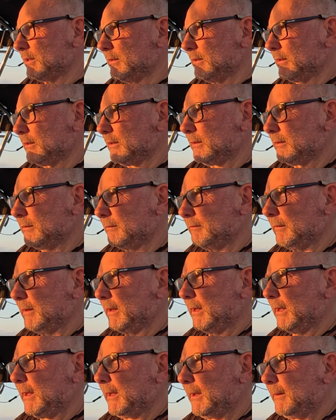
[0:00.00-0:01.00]
the
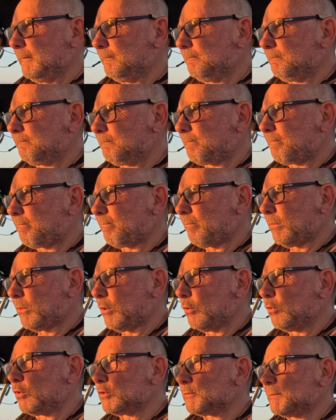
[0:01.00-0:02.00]

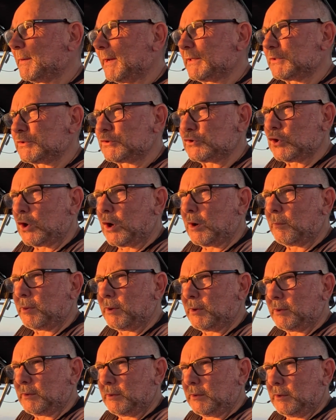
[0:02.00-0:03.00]
automatic stop
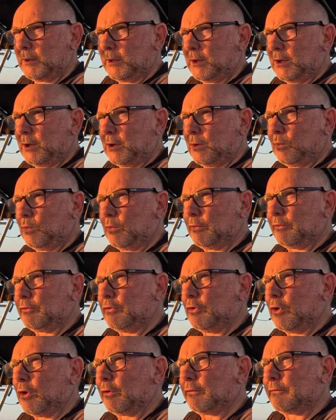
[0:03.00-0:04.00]
was
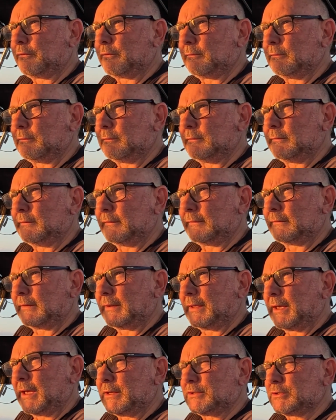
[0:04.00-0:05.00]
not
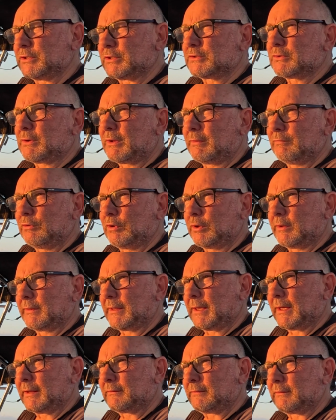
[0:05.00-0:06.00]
disengaging, so I'll have a look at
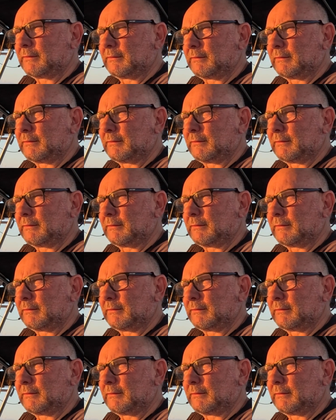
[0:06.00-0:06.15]
that.